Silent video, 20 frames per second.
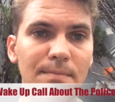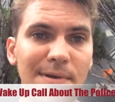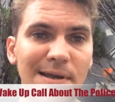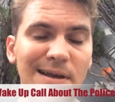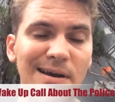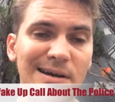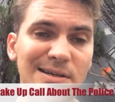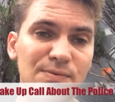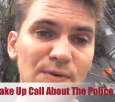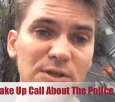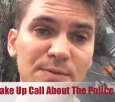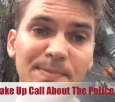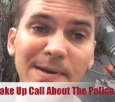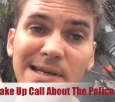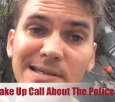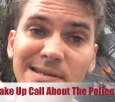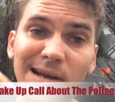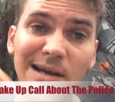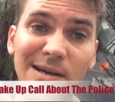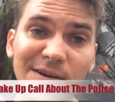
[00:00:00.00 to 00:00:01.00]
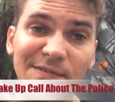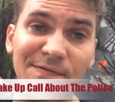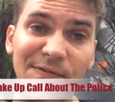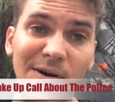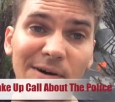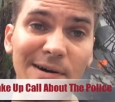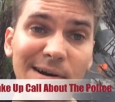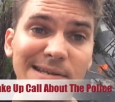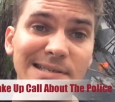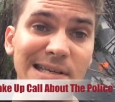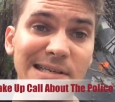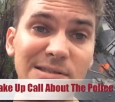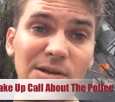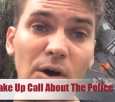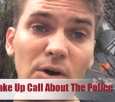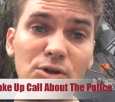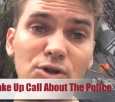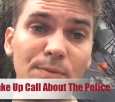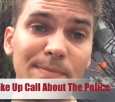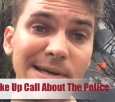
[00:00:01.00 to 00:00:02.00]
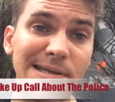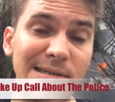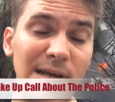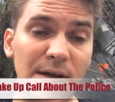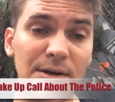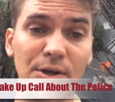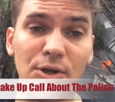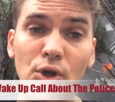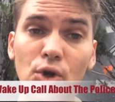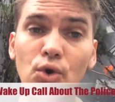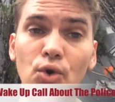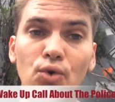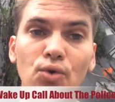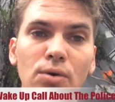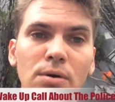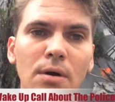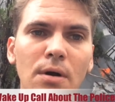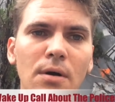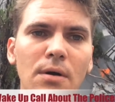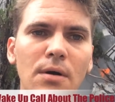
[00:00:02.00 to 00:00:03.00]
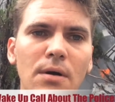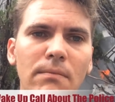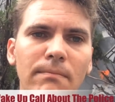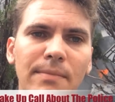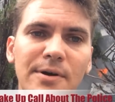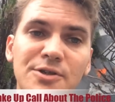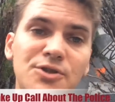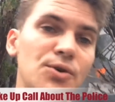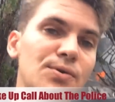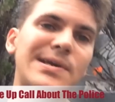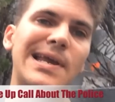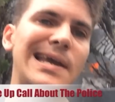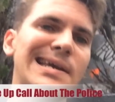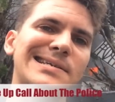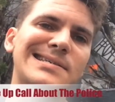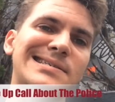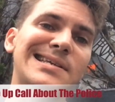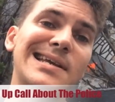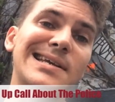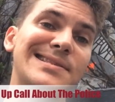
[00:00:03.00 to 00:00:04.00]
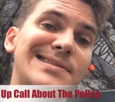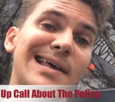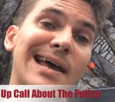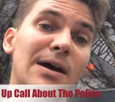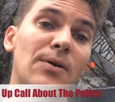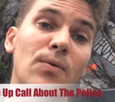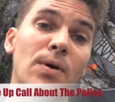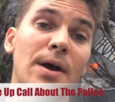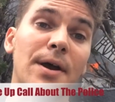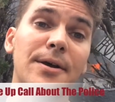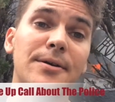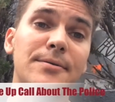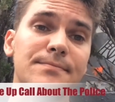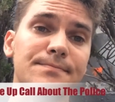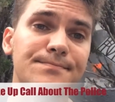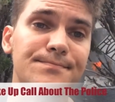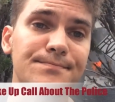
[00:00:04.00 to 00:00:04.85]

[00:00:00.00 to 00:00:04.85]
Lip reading: Because what's being done to Ferguson is also being done to you. But you can't see it that way.